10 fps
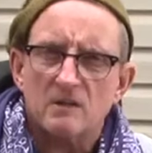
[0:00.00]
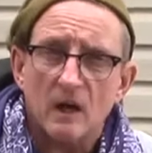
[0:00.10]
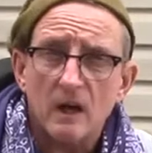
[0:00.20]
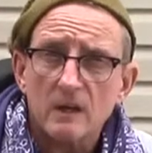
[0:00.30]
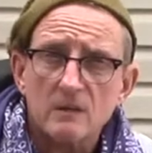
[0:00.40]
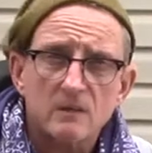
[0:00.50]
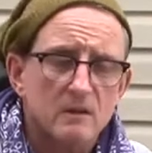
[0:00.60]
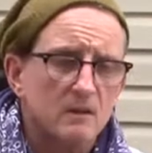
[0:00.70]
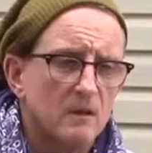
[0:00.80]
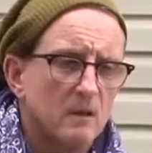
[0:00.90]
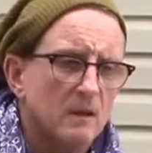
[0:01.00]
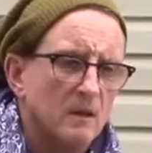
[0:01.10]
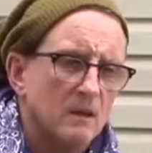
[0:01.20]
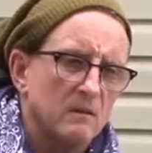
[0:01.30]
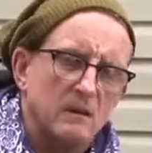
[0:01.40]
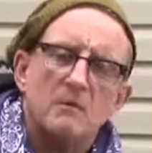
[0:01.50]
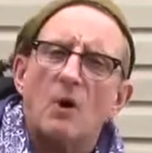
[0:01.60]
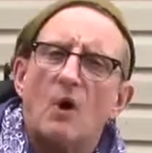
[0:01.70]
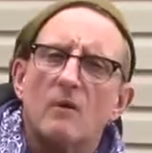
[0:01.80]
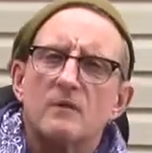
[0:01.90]
to science. Let
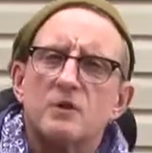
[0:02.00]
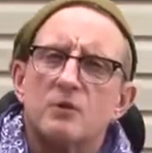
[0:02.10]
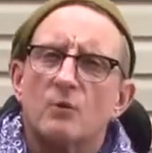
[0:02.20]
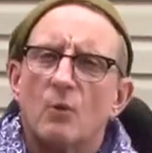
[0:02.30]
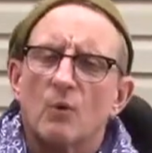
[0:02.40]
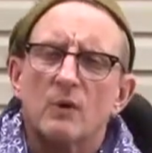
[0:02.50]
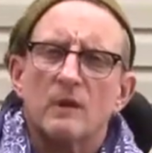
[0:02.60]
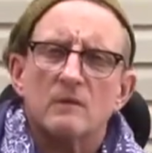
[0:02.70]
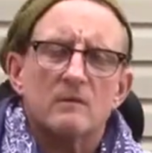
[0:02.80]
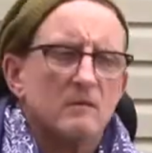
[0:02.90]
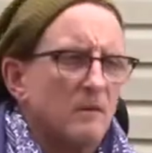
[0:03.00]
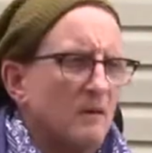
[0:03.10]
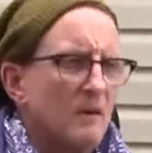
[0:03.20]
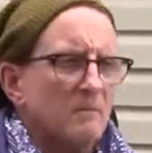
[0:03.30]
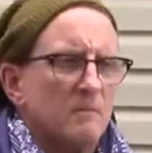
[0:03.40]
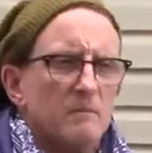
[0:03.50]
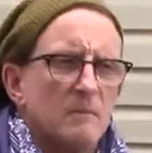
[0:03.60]
them harvest your organs. I